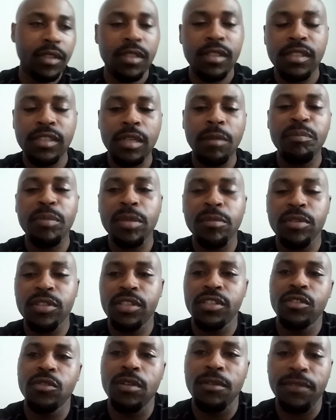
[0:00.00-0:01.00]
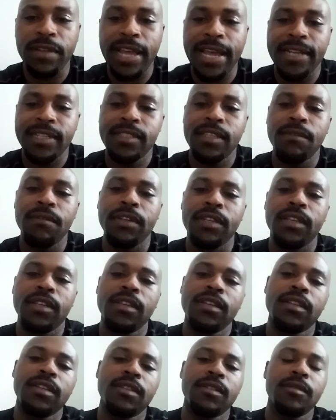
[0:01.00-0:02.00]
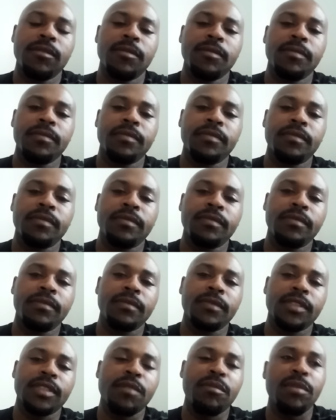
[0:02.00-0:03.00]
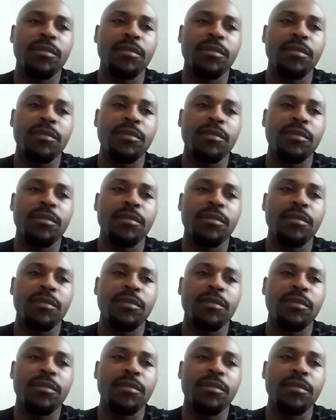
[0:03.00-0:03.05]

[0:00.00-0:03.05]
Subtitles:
some people just do it for activity. Some